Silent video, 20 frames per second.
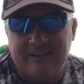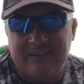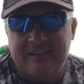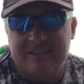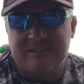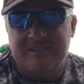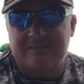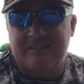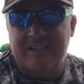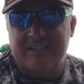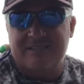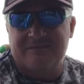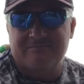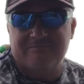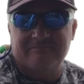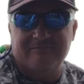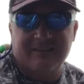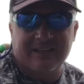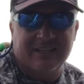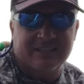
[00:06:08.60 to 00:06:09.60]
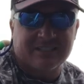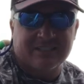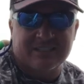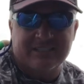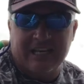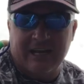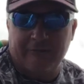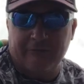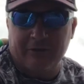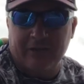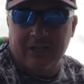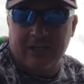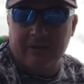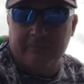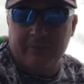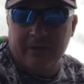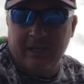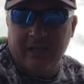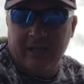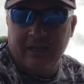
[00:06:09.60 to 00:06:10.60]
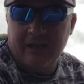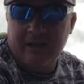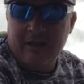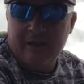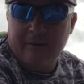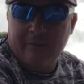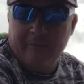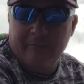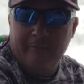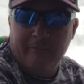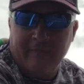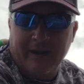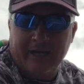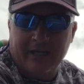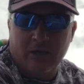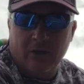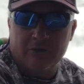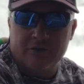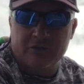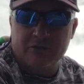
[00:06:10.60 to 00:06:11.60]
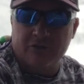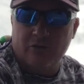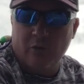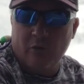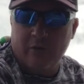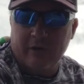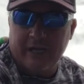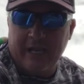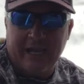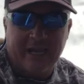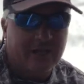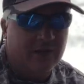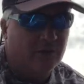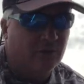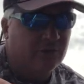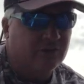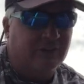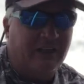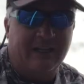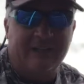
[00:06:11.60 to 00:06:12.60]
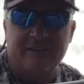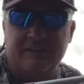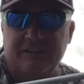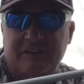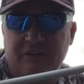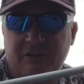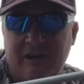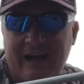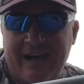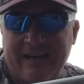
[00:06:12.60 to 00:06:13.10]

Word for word: this, this, this is definitely gonna be my go-to. Cork handle, stainless steel